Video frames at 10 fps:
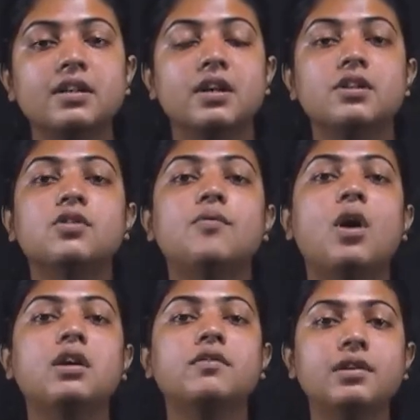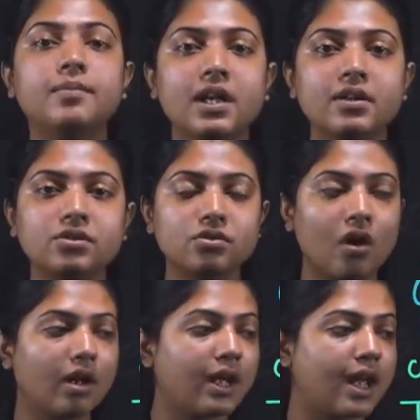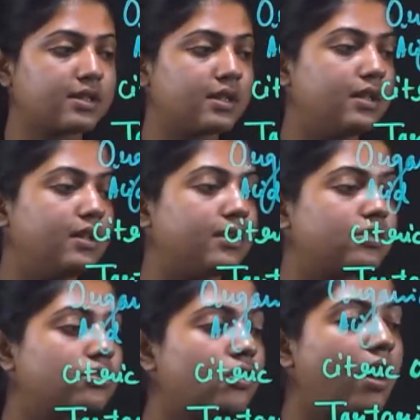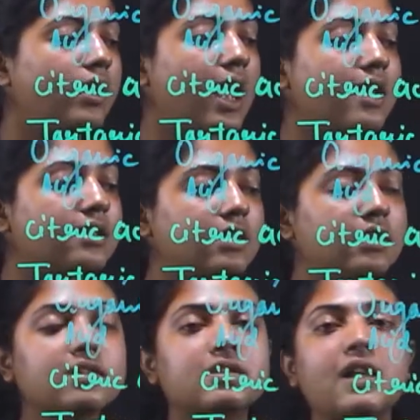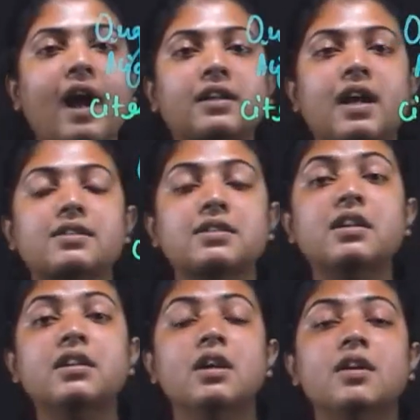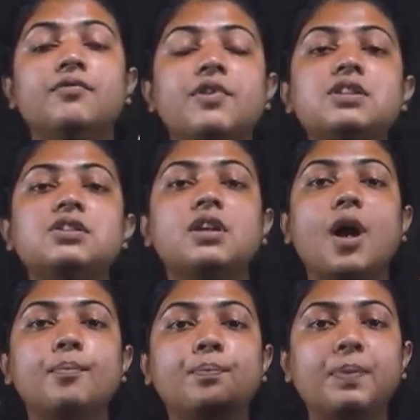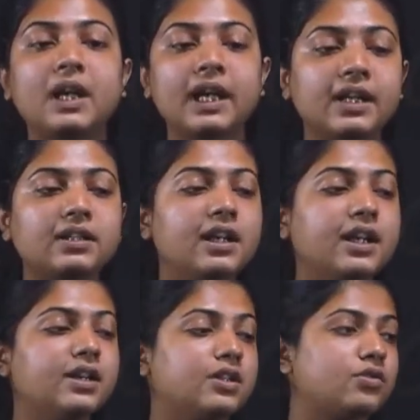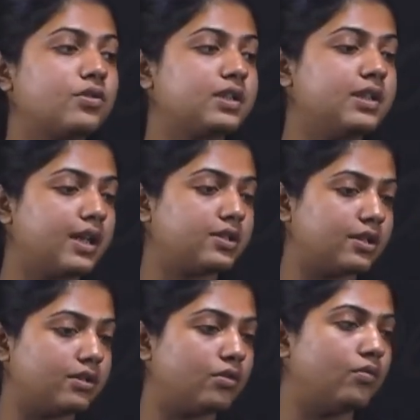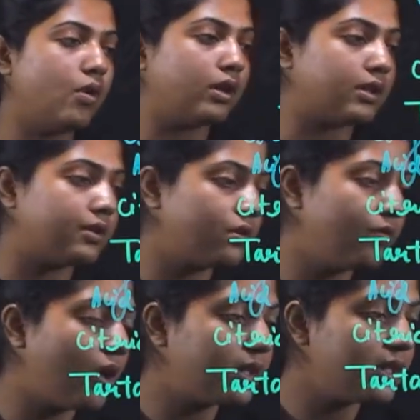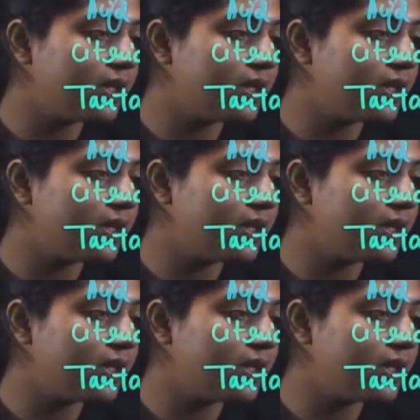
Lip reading: So, what will be a strong acid here? Strong acid is that acid which completely dissociates into water. So, what is a